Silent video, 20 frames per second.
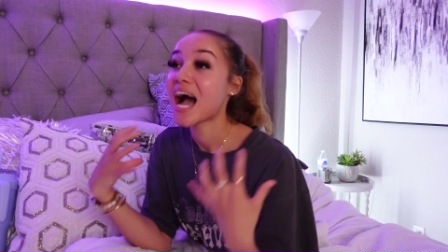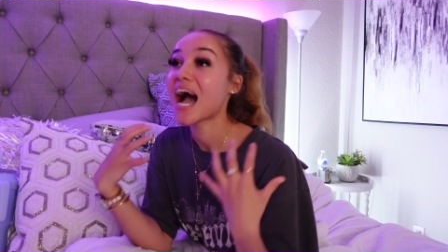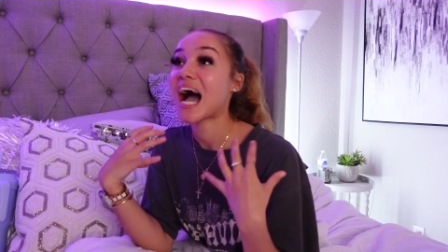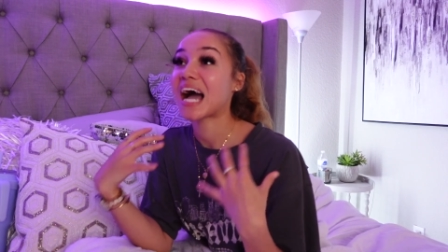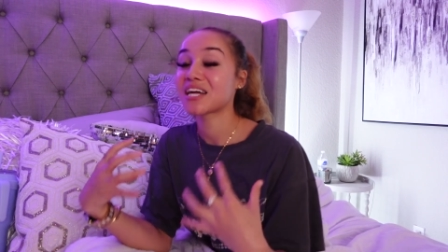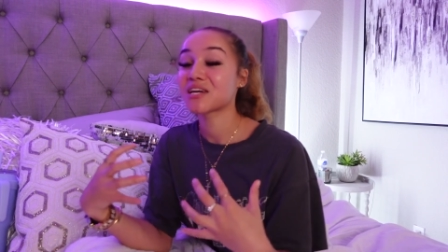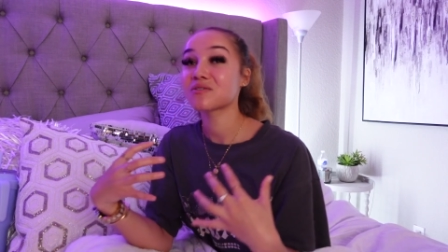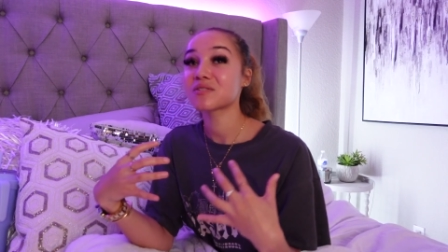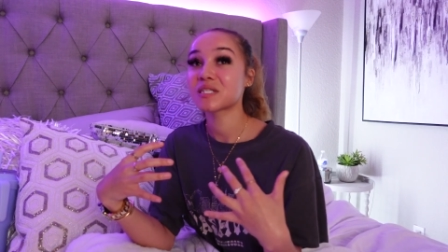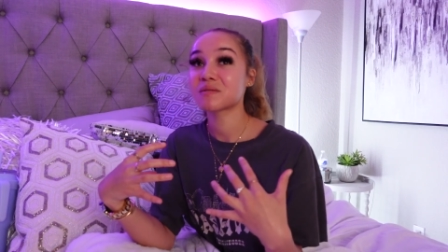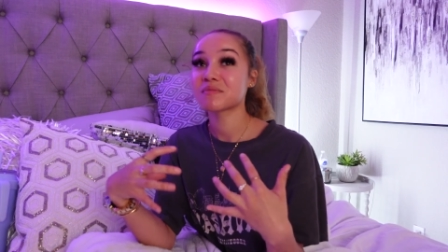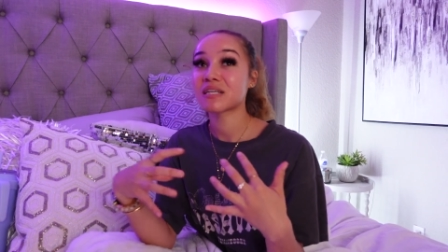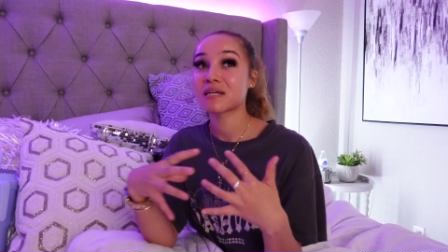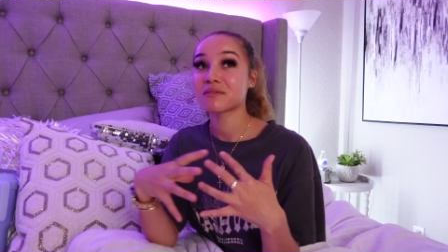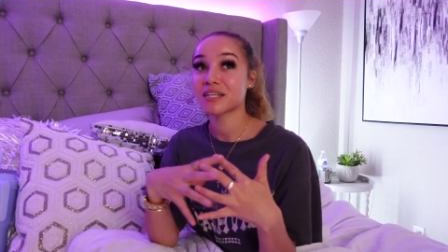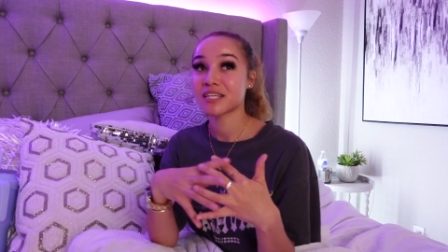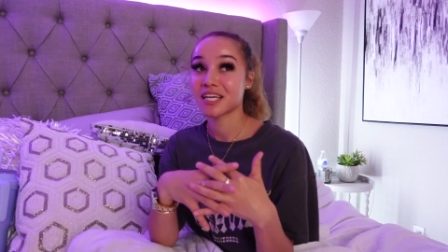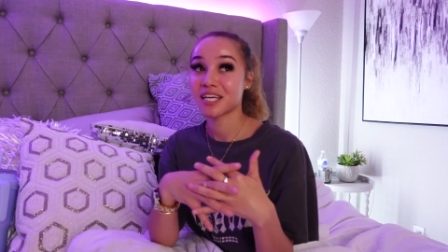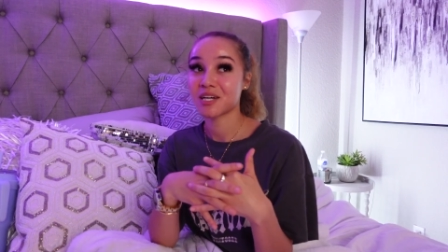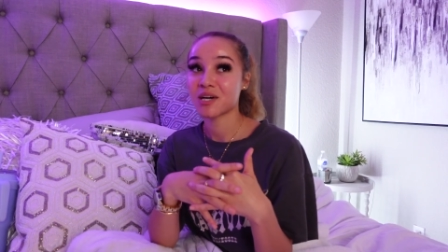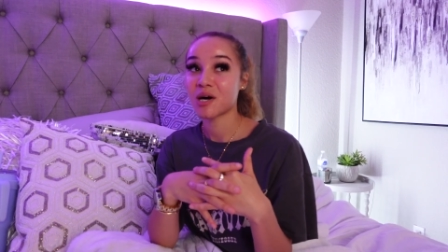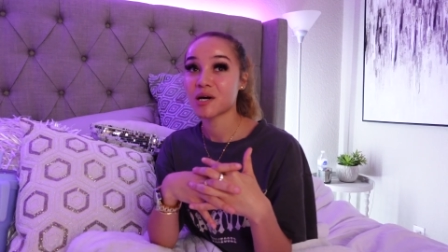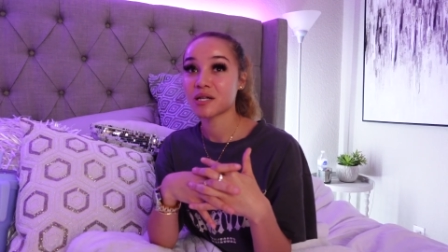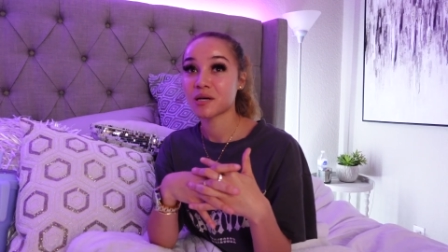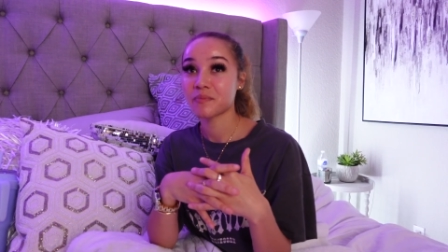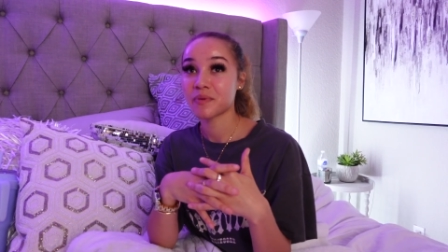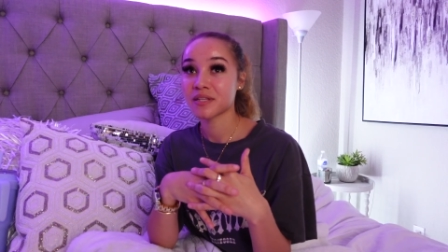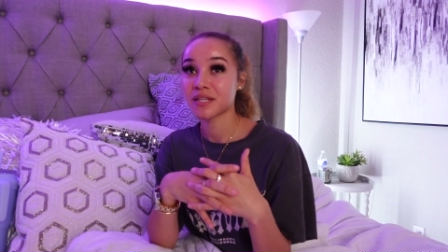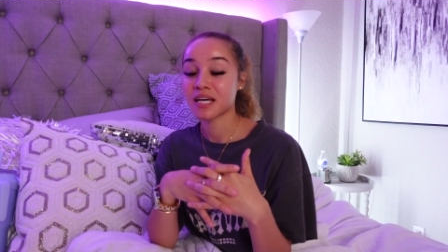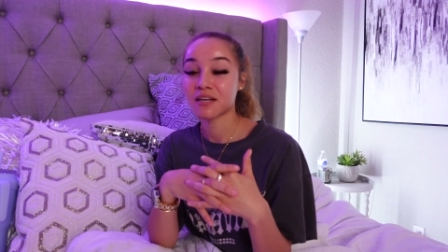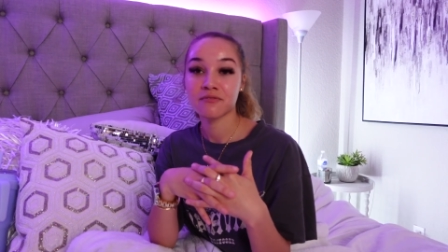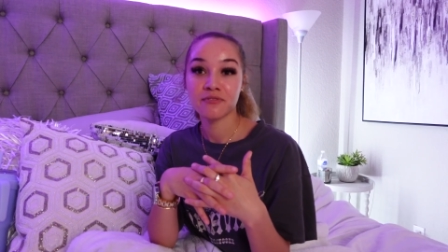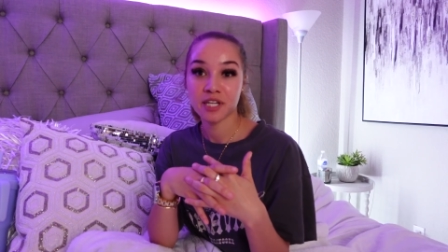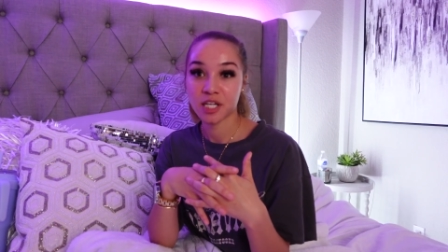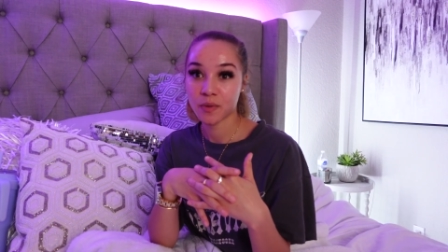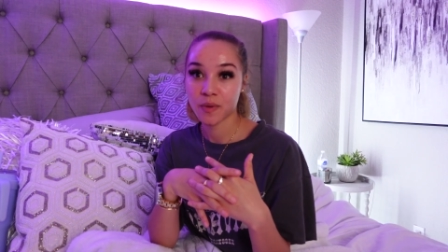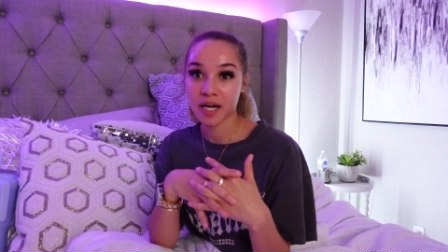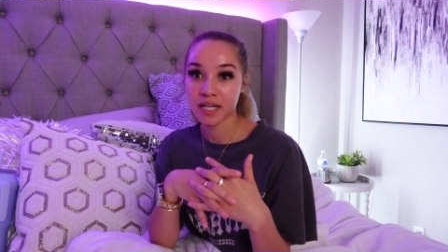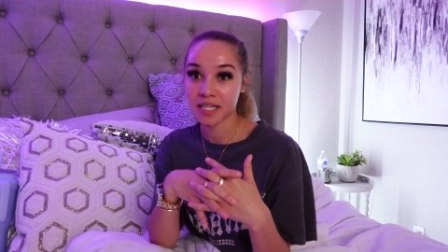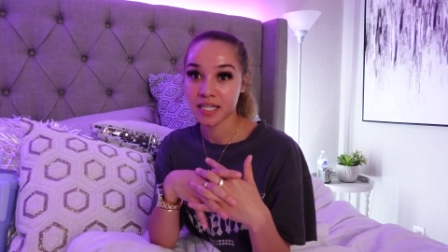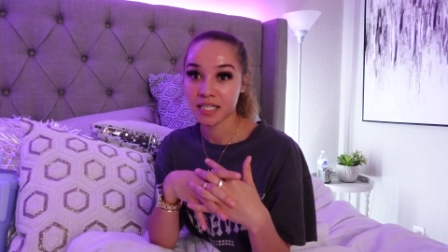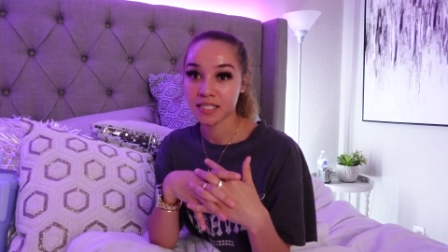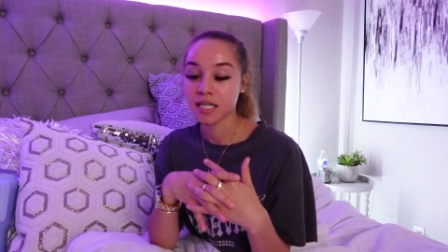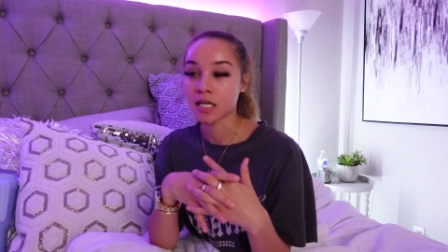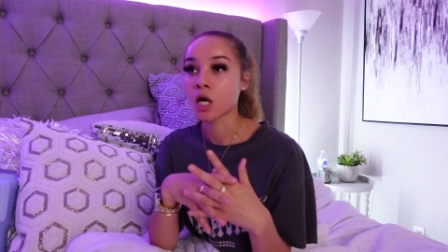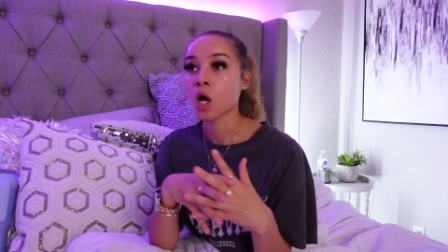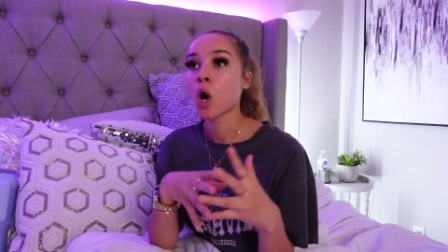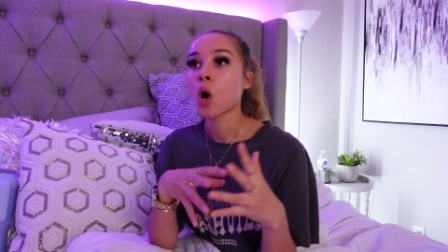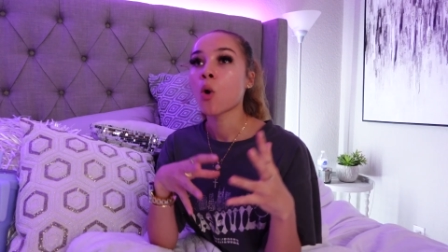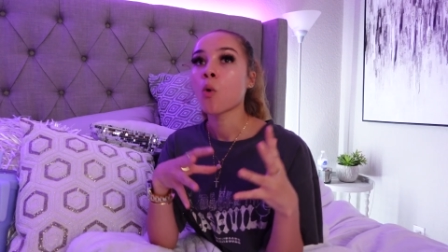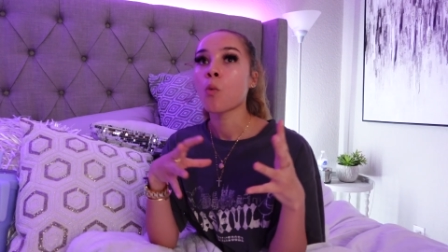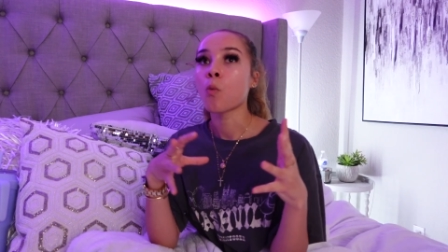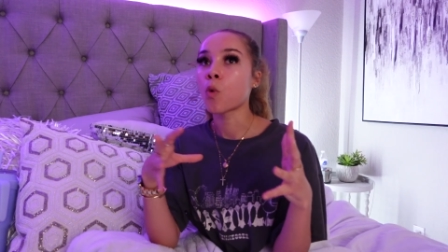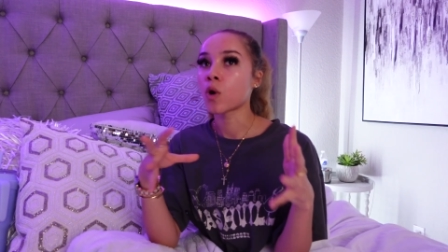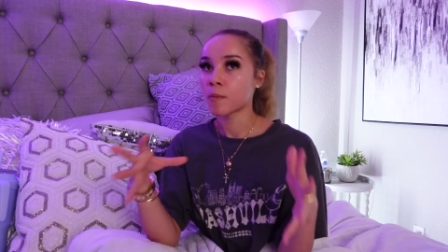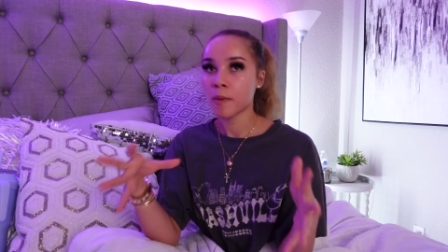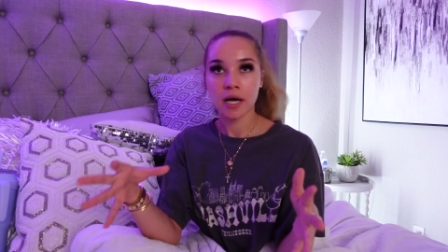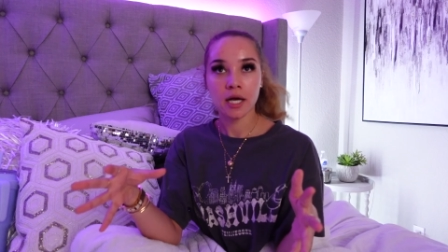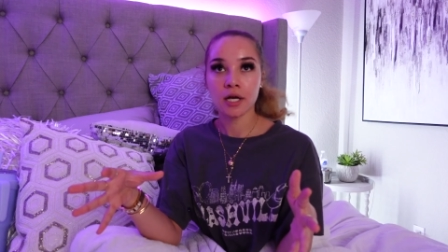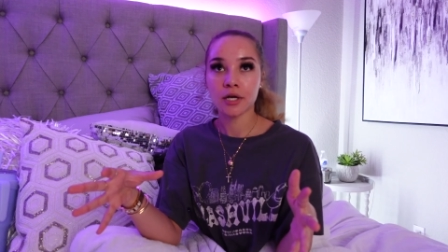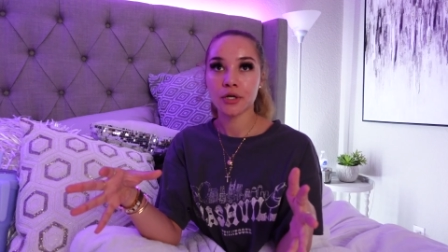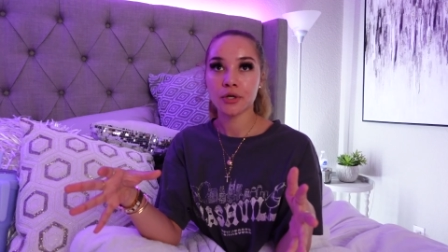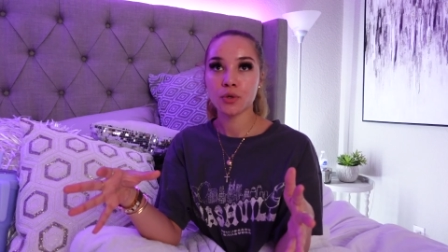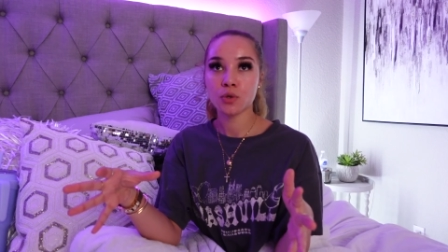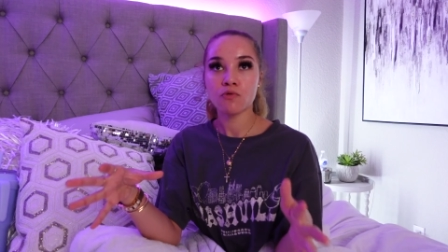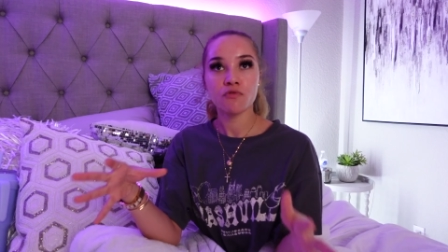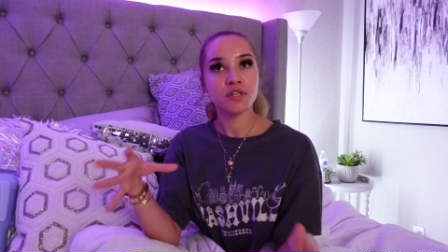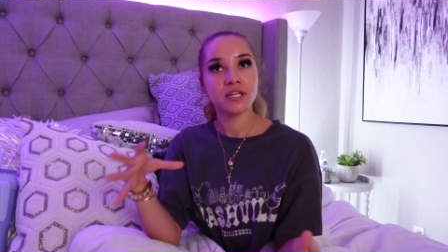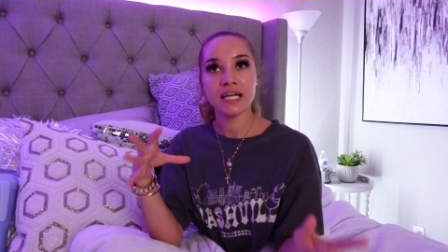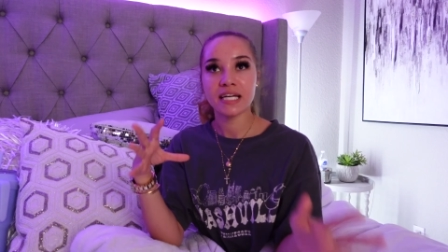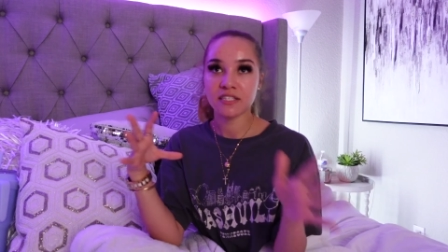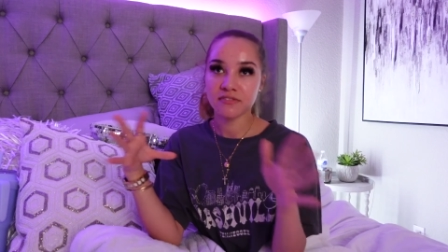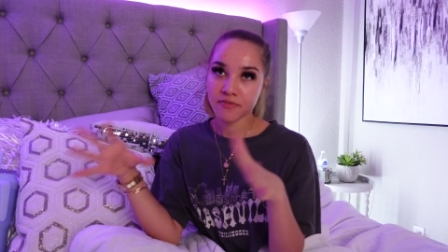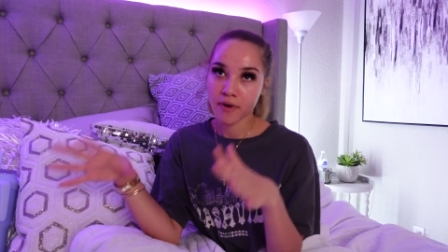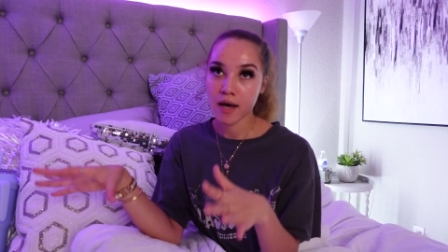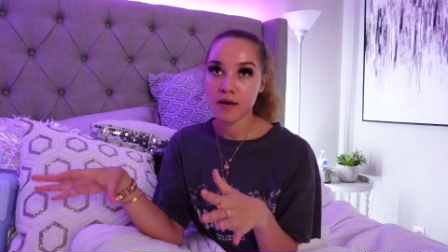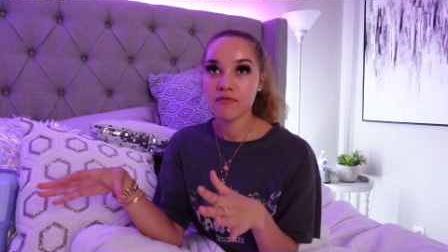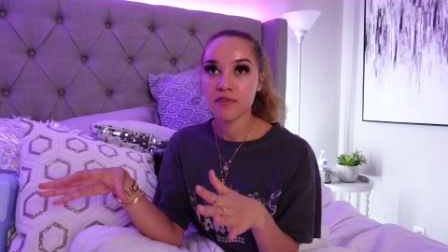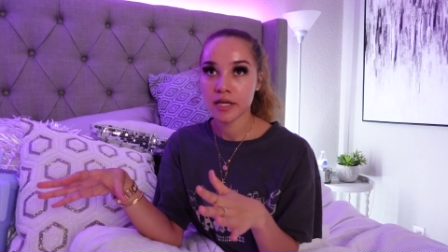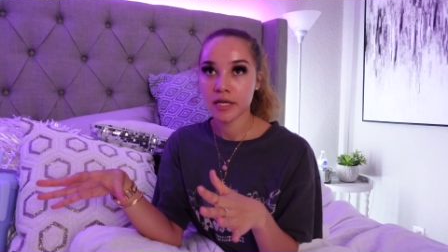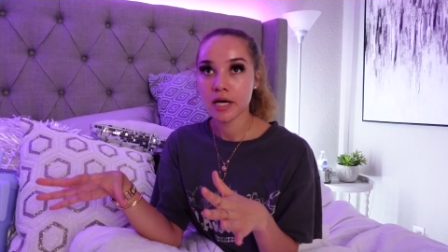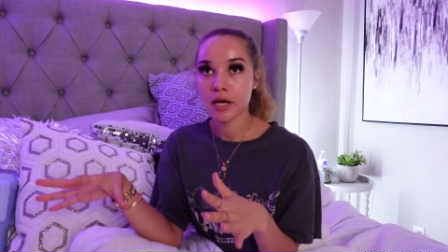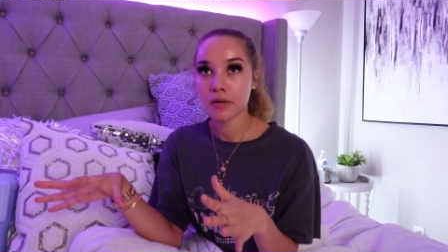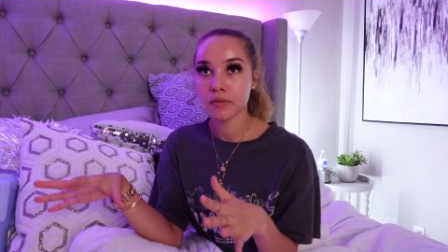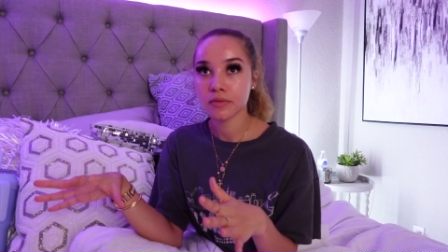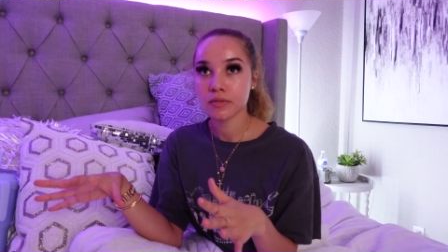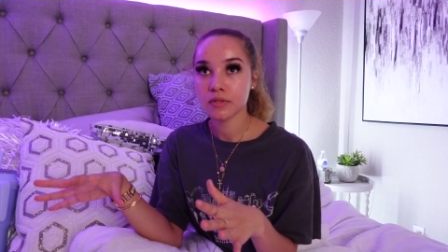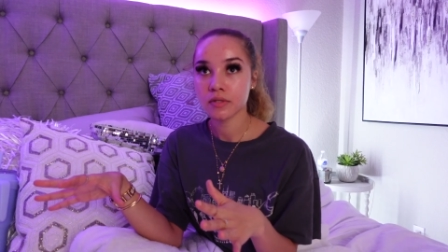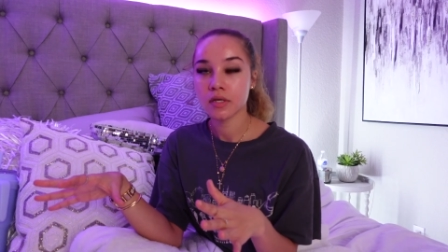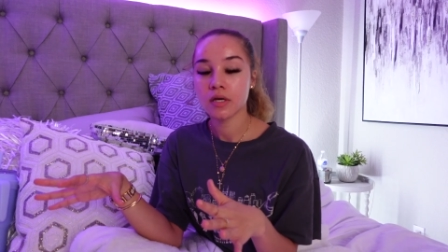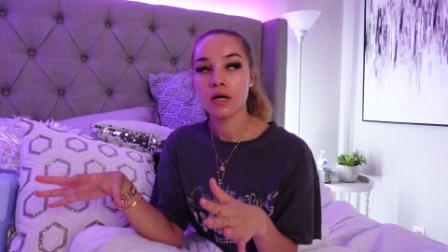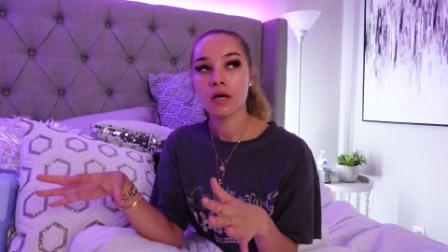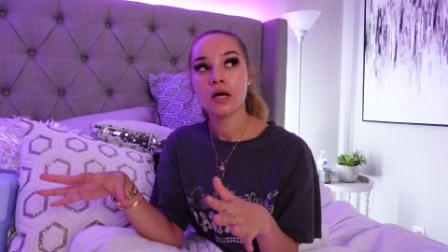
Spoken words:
I know sometimes I get caught up in like video ideas, like what am I gonna do for the next 5 videos?